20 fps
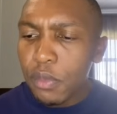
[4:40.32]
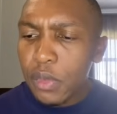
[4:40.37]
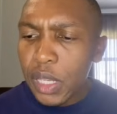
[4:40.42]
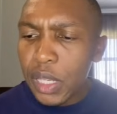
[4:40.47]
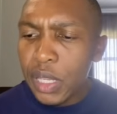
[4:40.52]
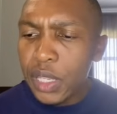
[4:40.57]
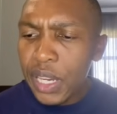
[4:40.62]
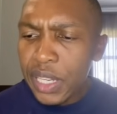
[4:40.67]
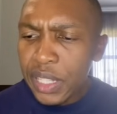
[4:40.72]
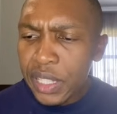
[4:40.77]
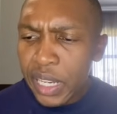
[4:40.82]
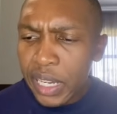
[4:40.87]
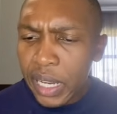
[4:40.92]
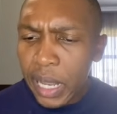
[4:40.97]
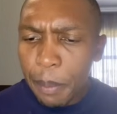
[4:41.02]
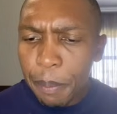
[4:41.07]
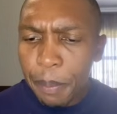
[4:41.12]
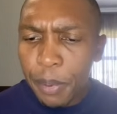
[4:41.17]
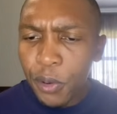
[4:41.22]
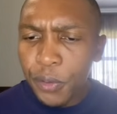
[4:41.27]
just a
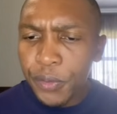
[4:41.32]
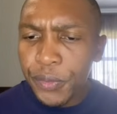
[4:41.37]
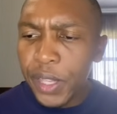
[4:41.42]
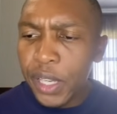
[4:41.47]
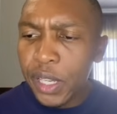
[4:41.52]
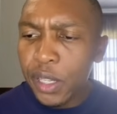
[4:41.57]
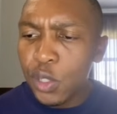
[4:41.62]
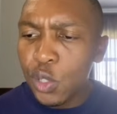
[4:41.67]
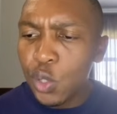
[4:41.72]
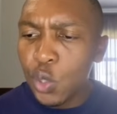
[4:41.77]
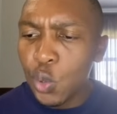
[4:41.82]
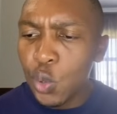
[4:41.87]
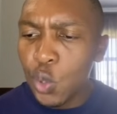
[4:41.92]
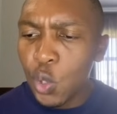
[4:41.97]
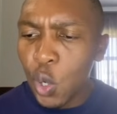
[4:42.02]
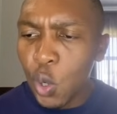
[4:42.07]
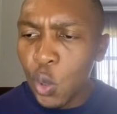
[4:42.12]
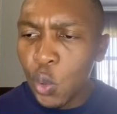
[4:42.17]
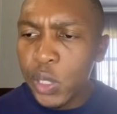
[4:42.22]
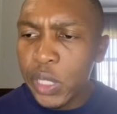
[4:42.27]
couple of things to
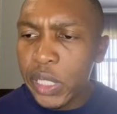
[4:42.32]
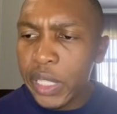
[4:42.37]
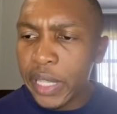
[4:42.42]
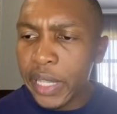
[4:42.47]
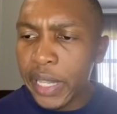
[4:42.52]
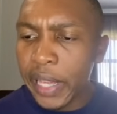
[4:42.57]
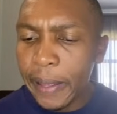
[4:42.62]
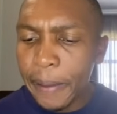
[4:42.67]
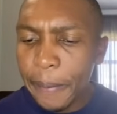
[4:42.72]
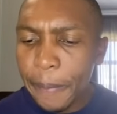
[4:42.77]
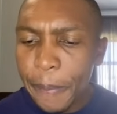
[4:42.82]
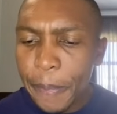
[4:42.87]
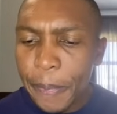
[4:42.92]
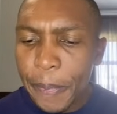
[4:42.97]
note there.